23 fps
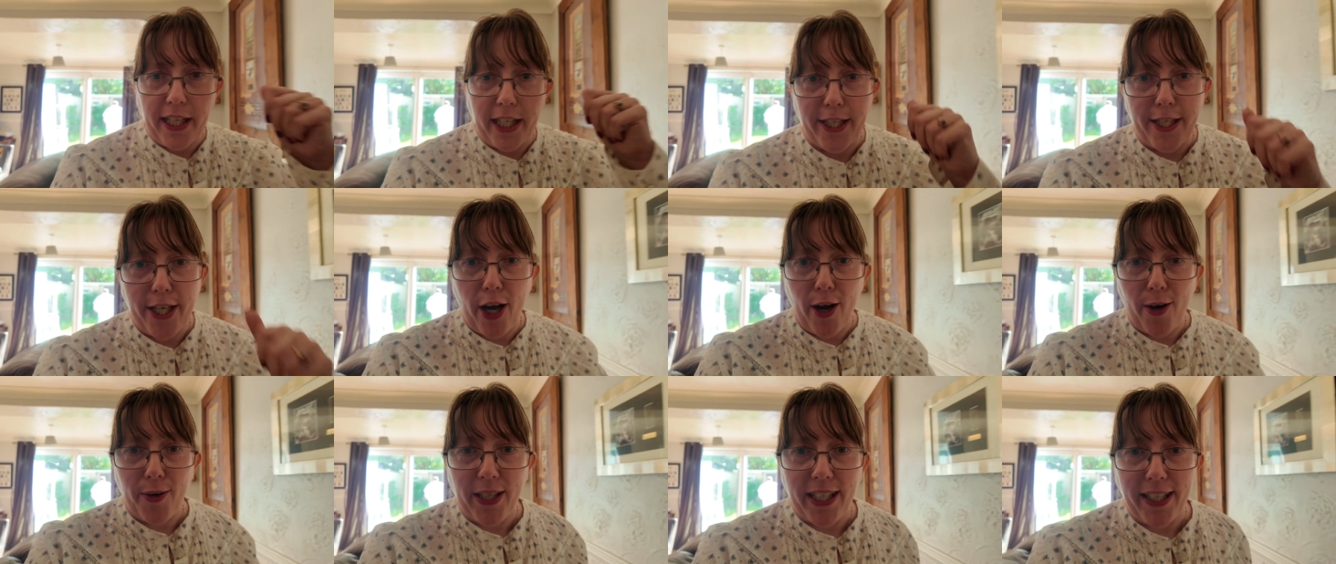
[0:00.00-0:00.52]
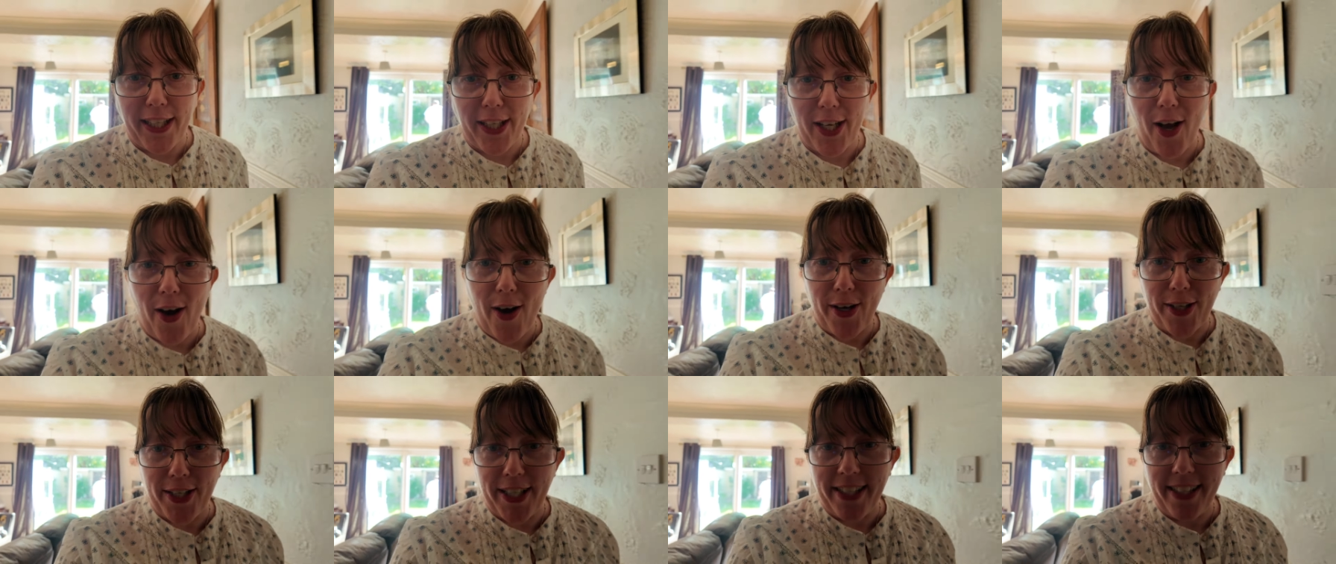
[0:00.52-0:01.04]
the toad in the
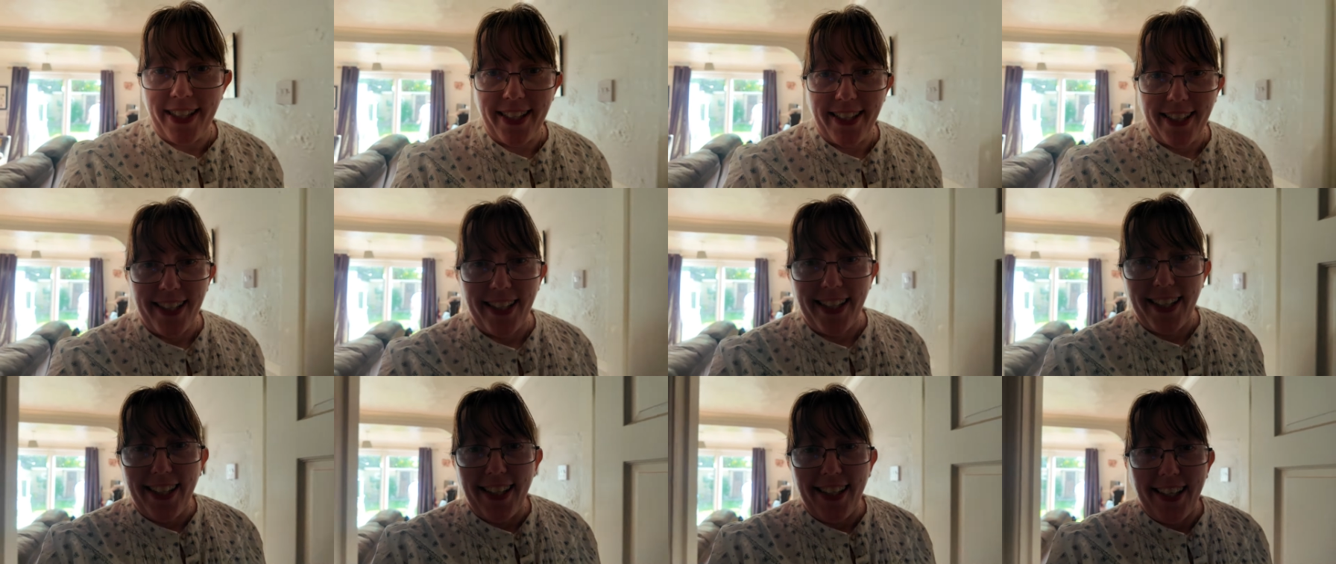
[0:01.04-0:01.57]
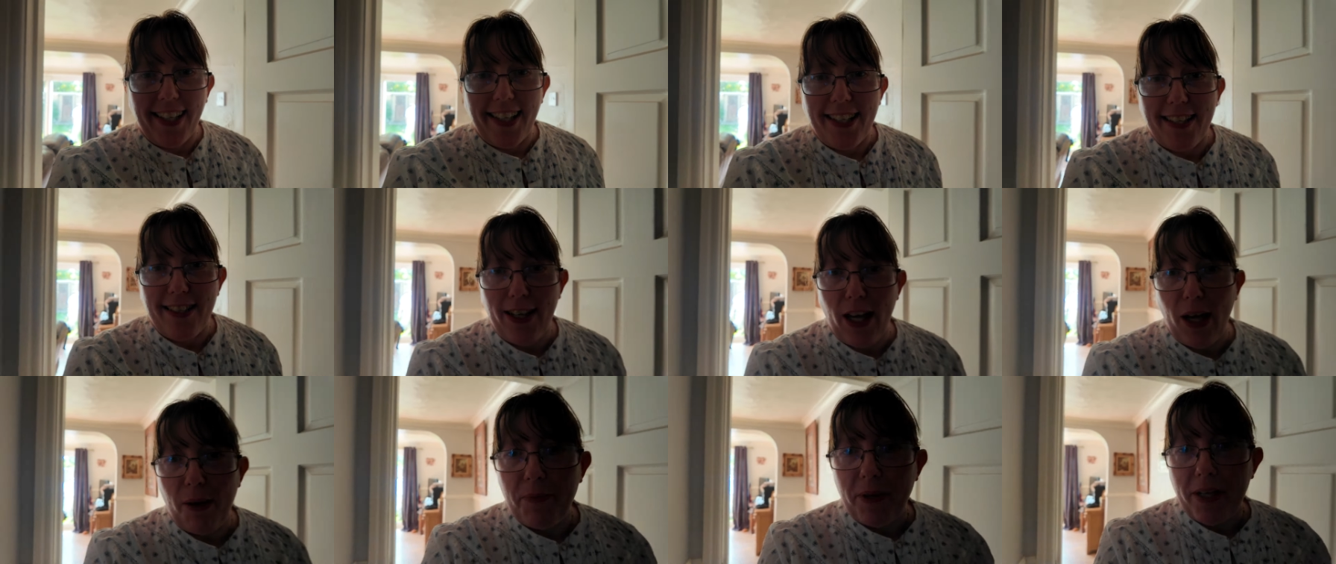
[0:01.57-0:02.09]
garden.
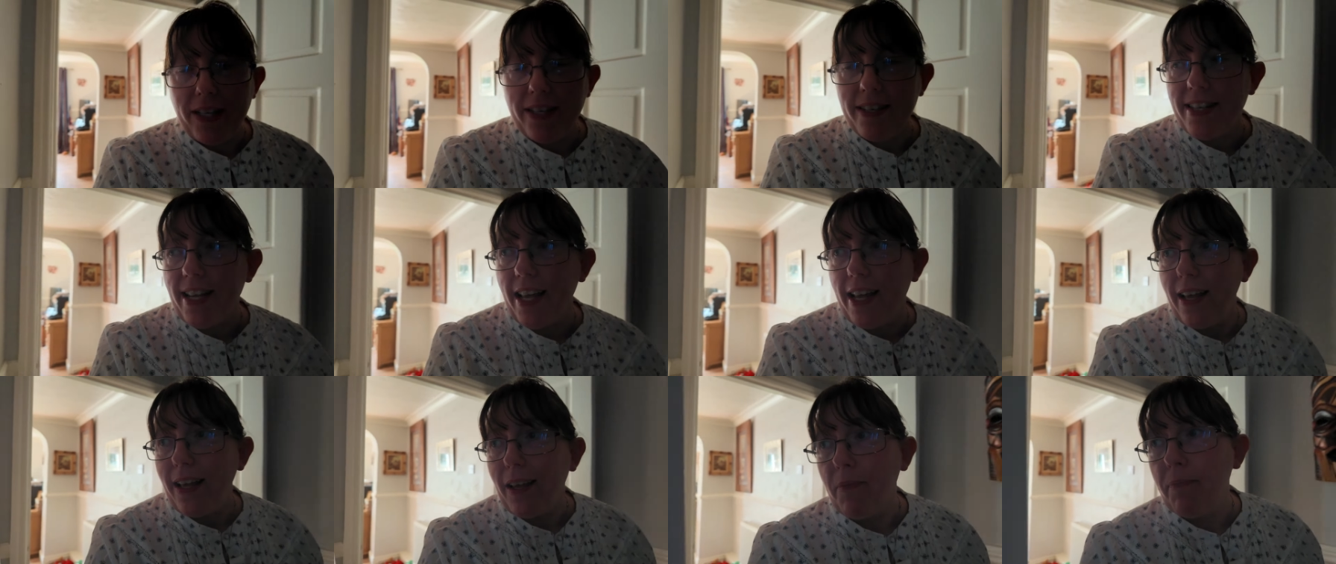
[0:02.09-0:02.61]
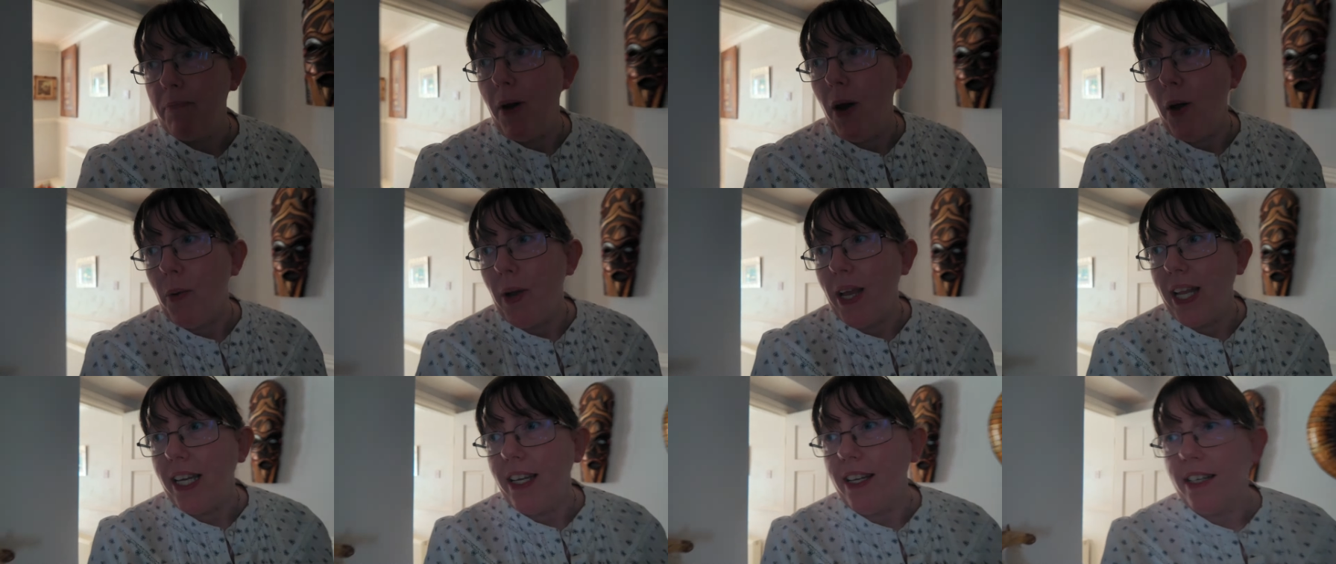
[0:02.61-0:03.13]
Simon's
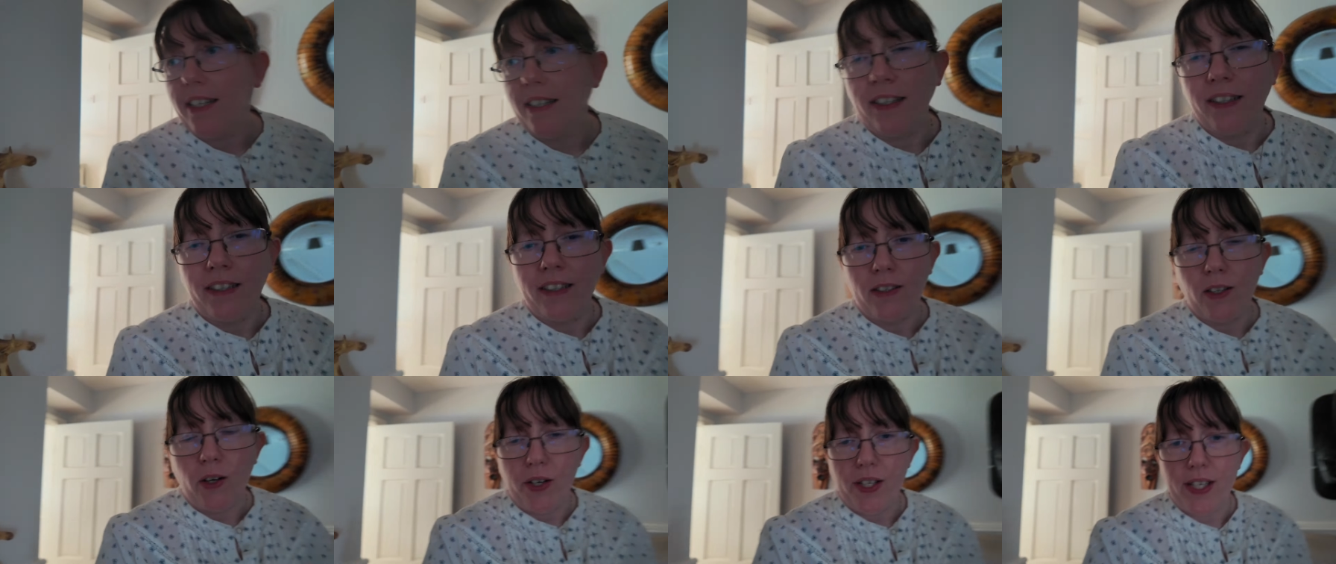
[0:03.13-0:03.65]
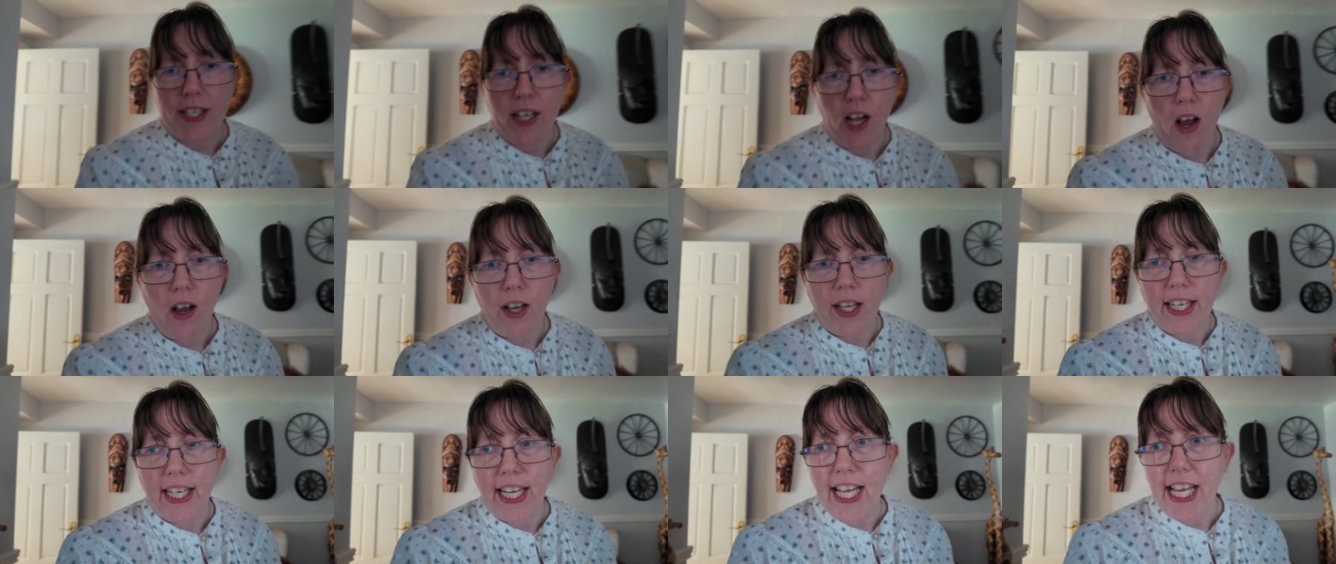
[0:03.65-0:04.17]
mowing. Oh, it's
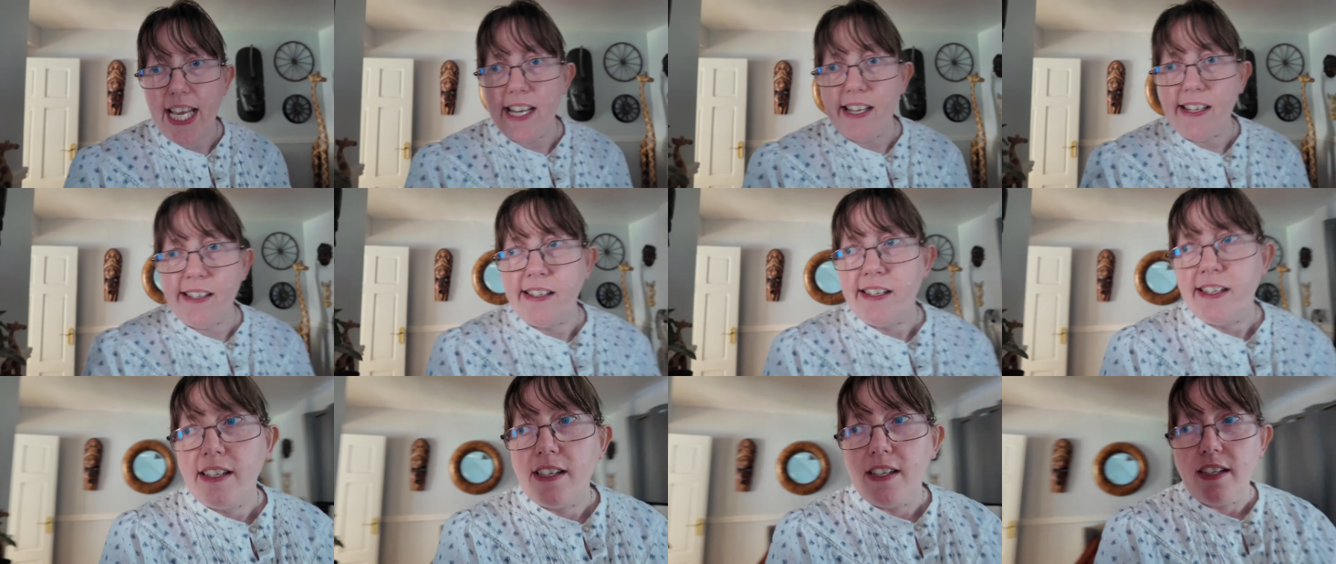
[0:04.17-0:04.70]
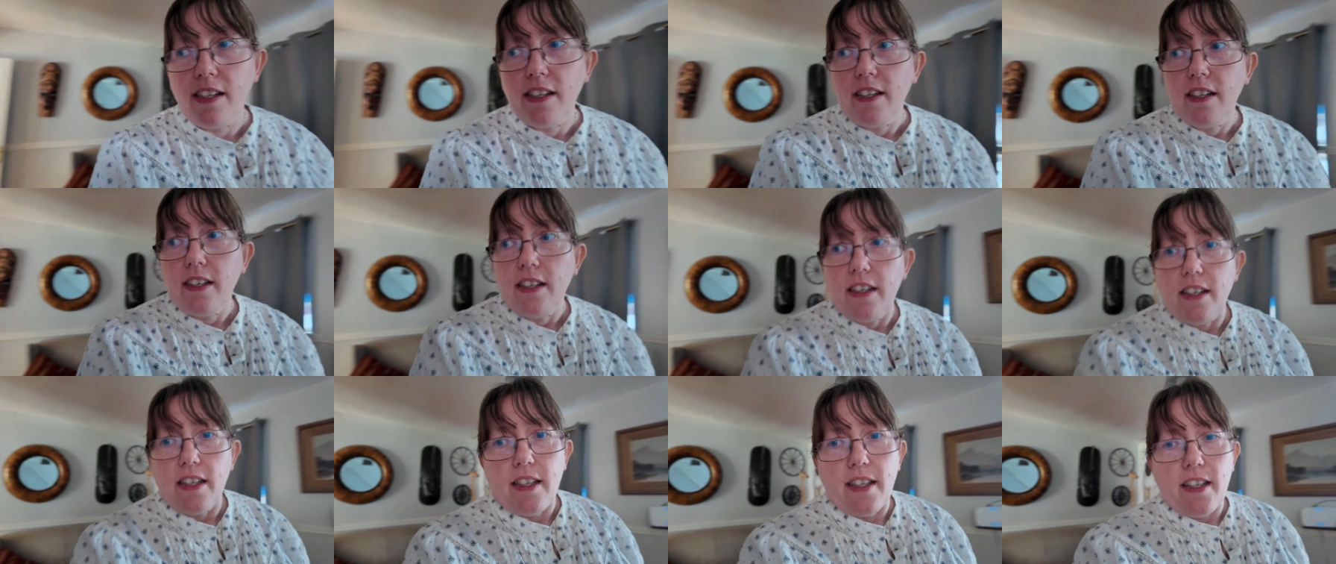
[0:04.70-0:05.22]
dark in here.
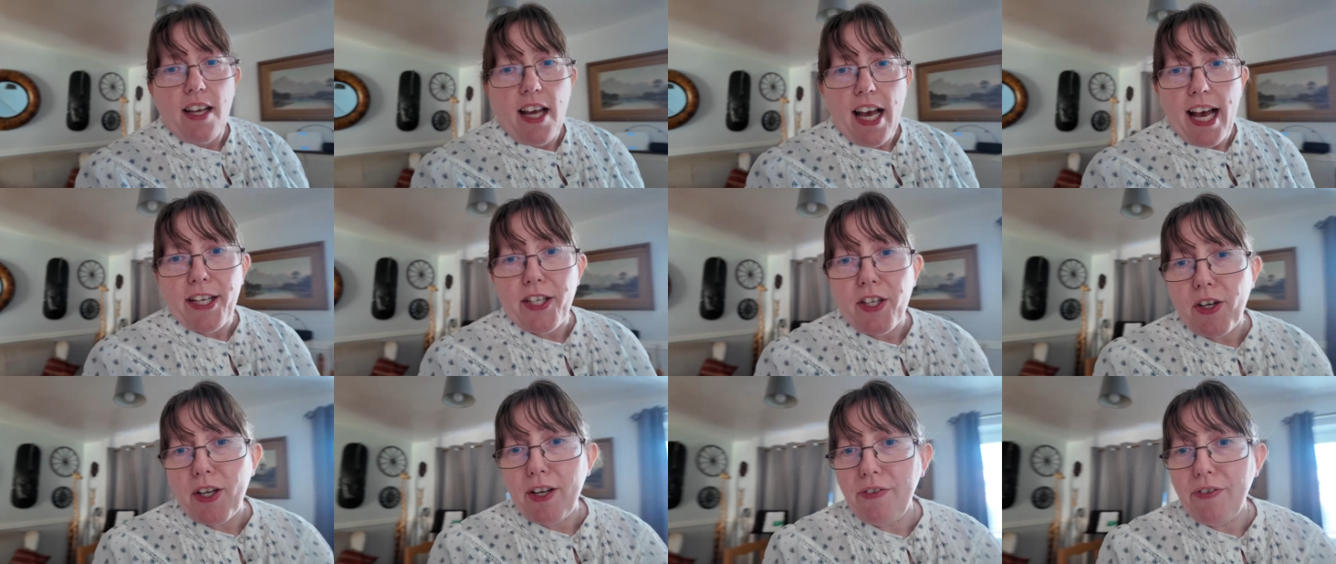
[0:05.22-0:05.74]
I don't know